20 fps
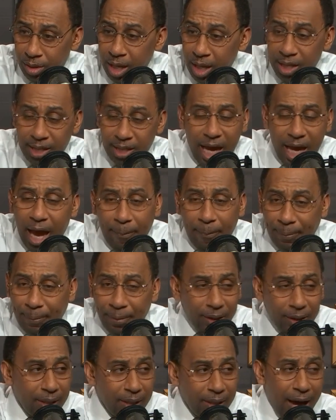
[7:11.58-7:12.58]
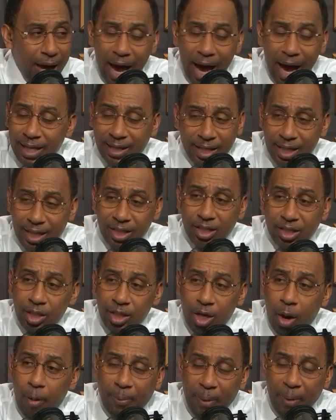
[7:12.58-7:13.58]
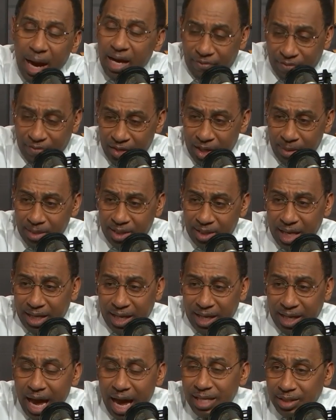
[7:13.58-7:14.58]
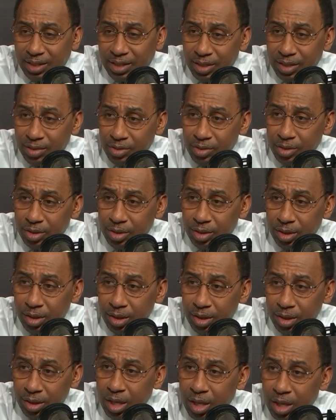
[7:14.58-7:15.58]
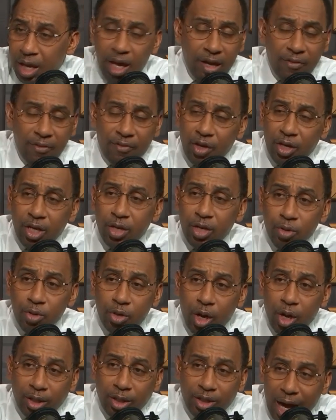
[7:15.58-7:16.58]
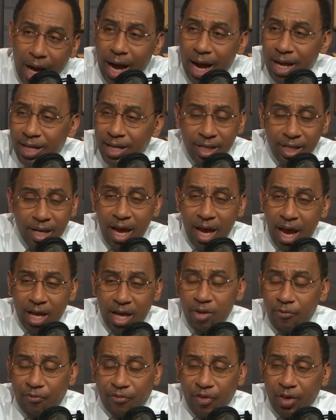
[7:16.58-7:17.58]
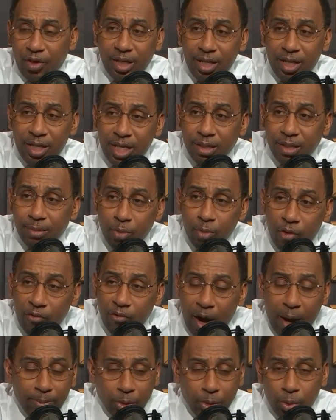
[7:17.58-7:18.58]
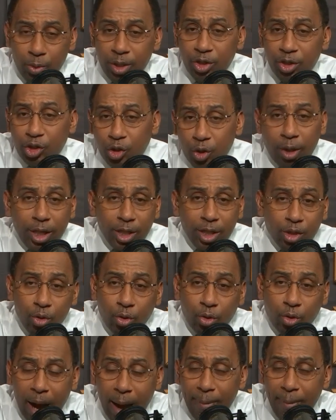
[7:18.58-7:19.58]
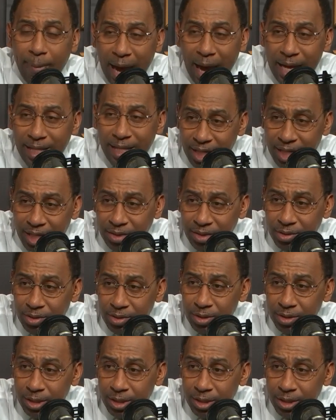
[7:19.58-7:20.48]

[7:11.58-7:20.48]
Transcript: Tampa, I think it's a no-brainer for them to take Haskins. And if you're the New York Giants and you feel a need to move up to ensure that you grab Haskins,